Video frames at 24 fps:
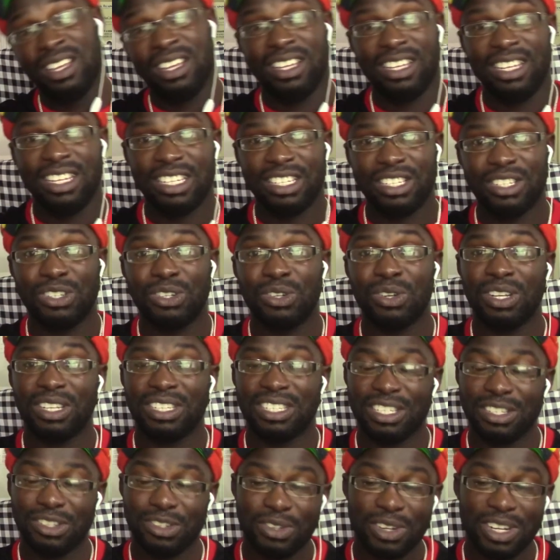
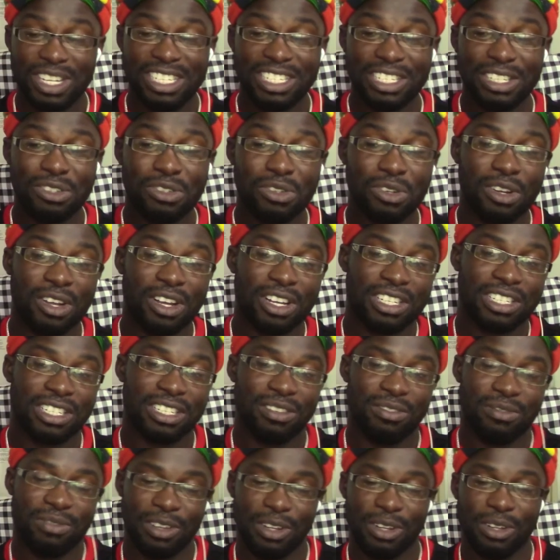it's a strange
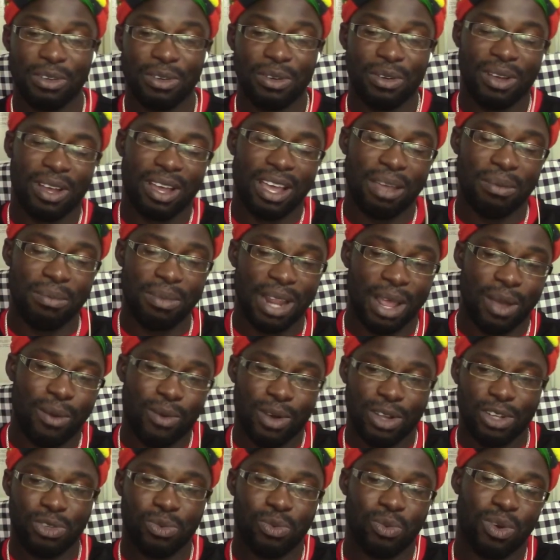introduction video. I mean, I
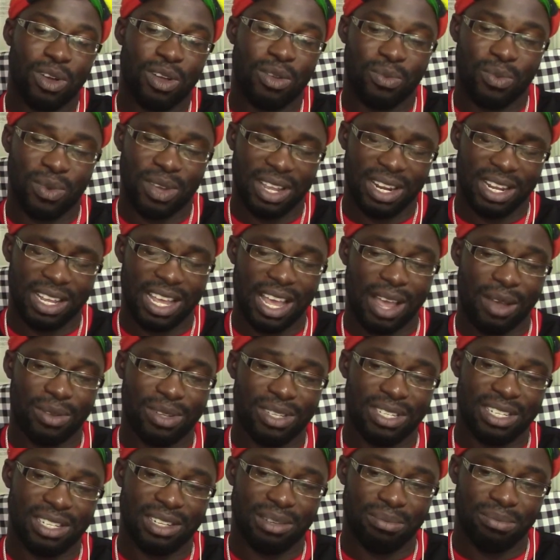watched one where the guy
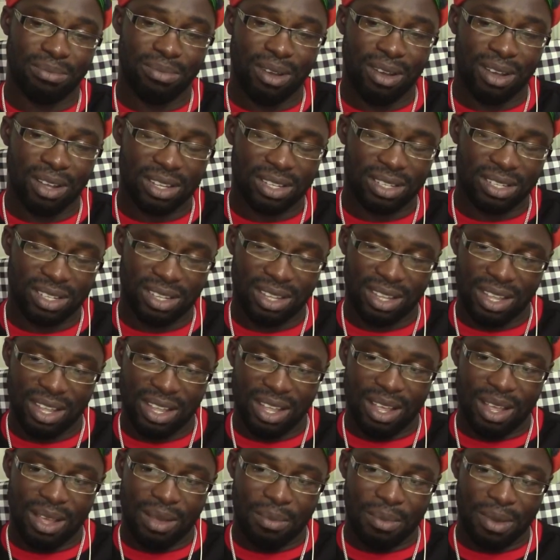was eating bugs,
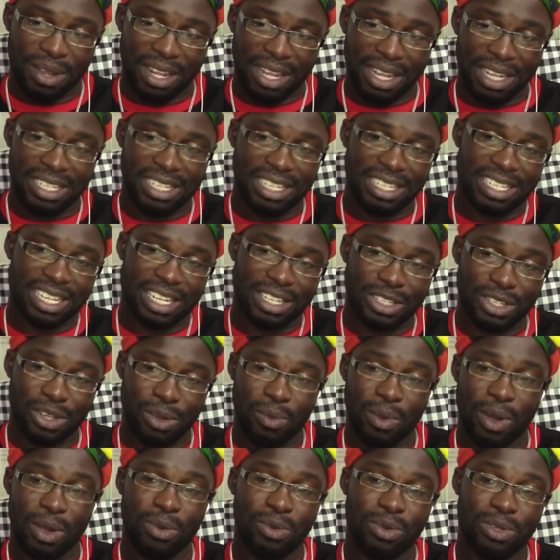but here it is that
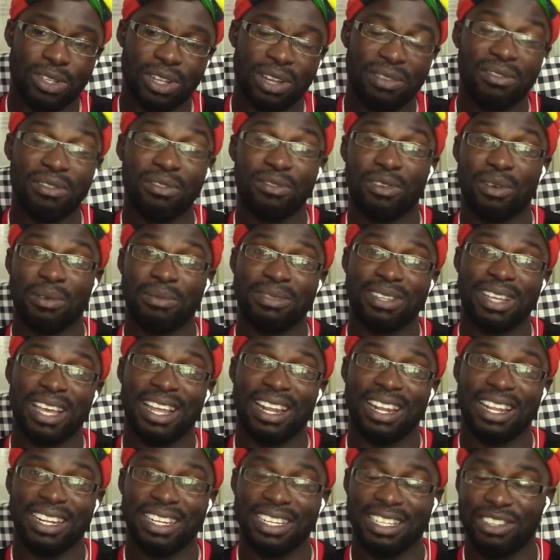someone who's not even from
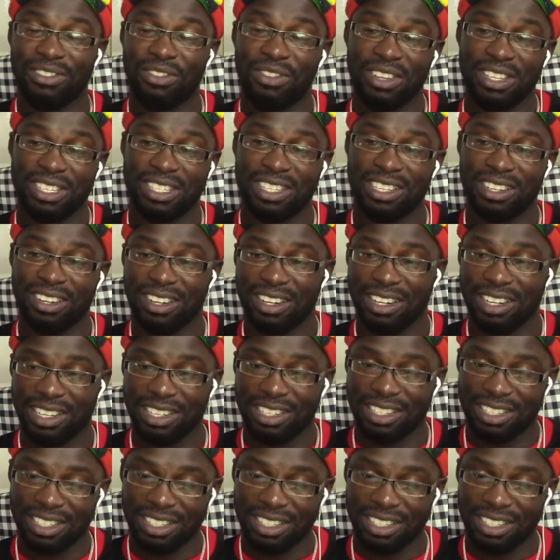Thailand is feasting on it.